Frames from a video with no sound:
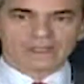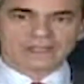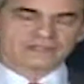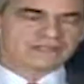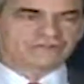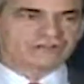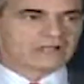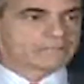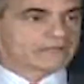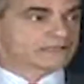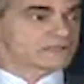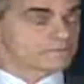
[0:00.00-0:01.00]
I said, should I
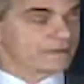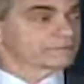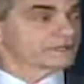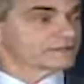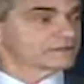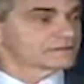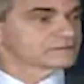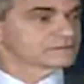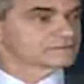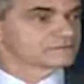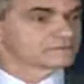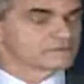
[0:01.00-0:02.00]
make this public?
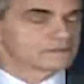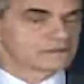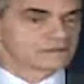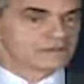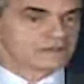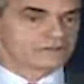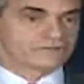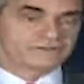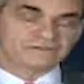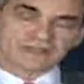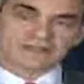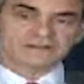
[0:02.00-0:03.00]
She
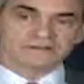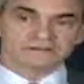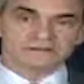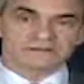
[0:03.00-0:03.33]
said,